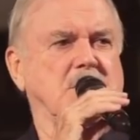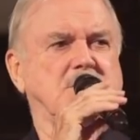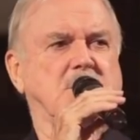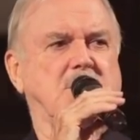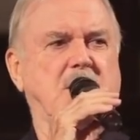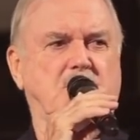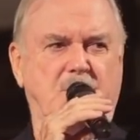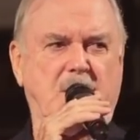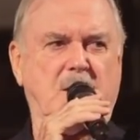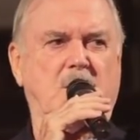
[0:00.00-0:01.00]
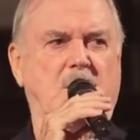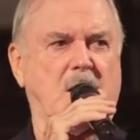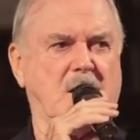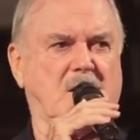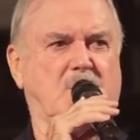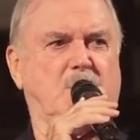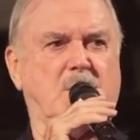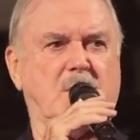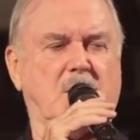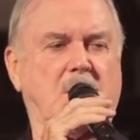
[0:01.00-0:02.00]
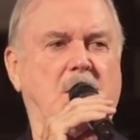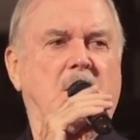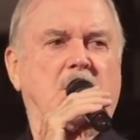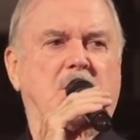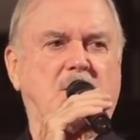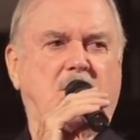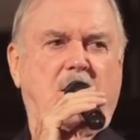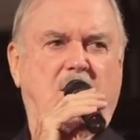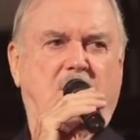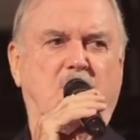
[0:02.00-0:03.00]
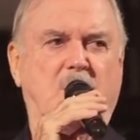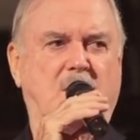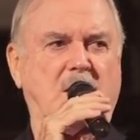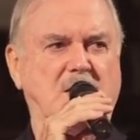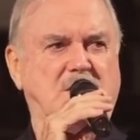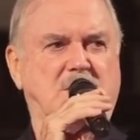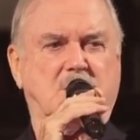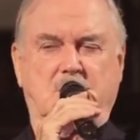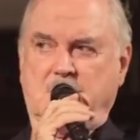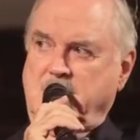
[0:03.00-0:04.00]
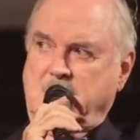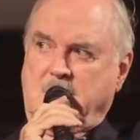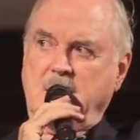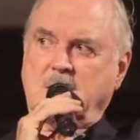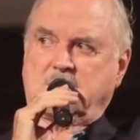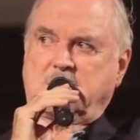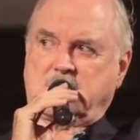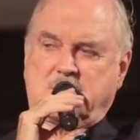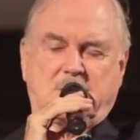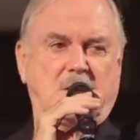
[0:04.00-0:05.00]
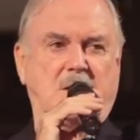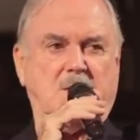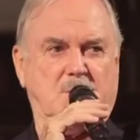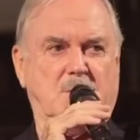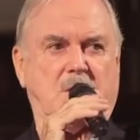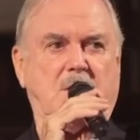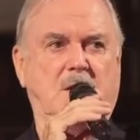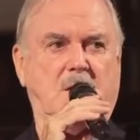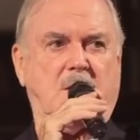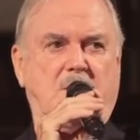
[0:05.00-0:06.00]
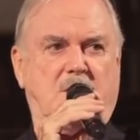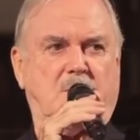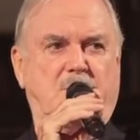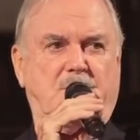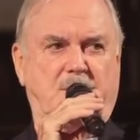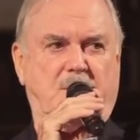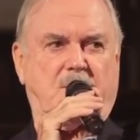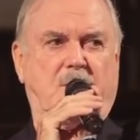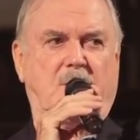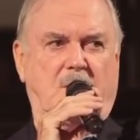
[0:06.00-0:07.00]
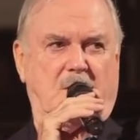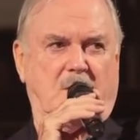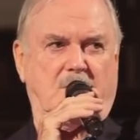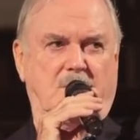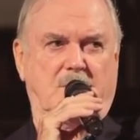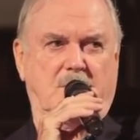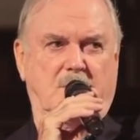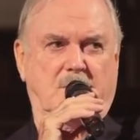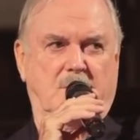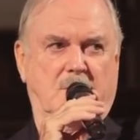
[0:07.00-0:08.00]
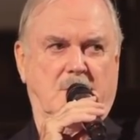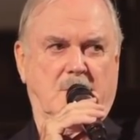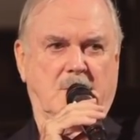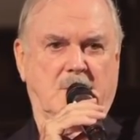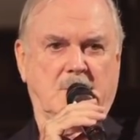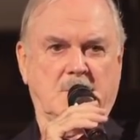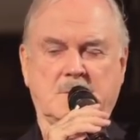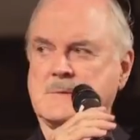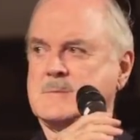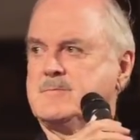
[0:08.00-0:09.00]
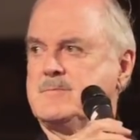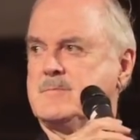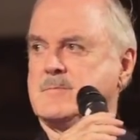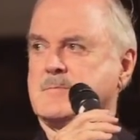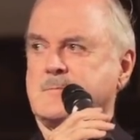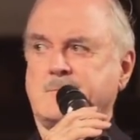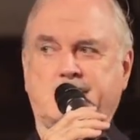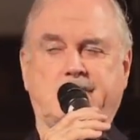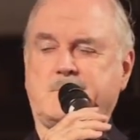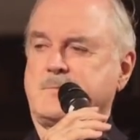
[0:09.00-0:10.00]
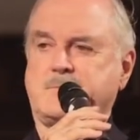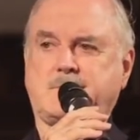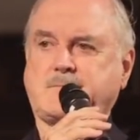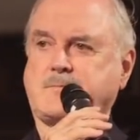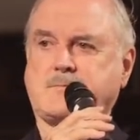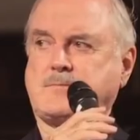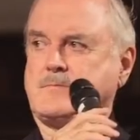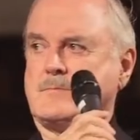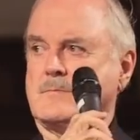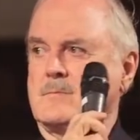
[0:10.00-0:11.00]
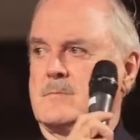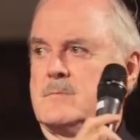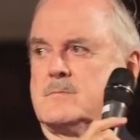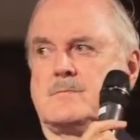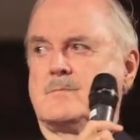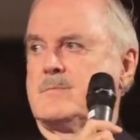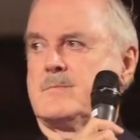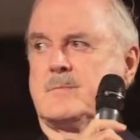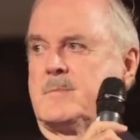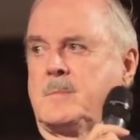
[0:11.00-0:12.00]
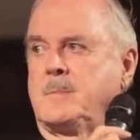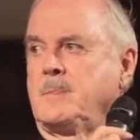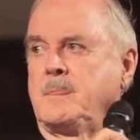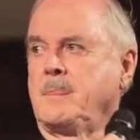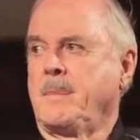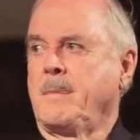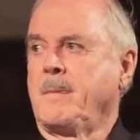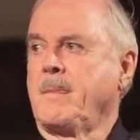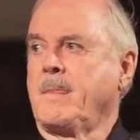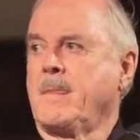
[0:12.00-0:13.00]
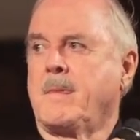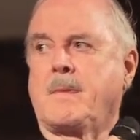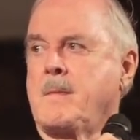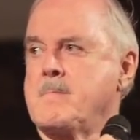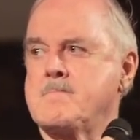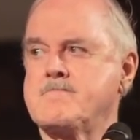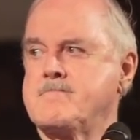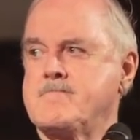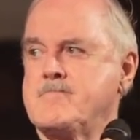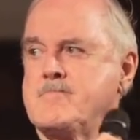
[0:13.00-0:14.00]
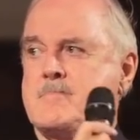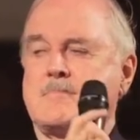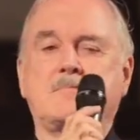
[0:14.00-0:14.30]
So they bring in an expert. Now, this expert, guess, Steve, what he is a professor of. Comedy, psychology, economics. I'll just keep going.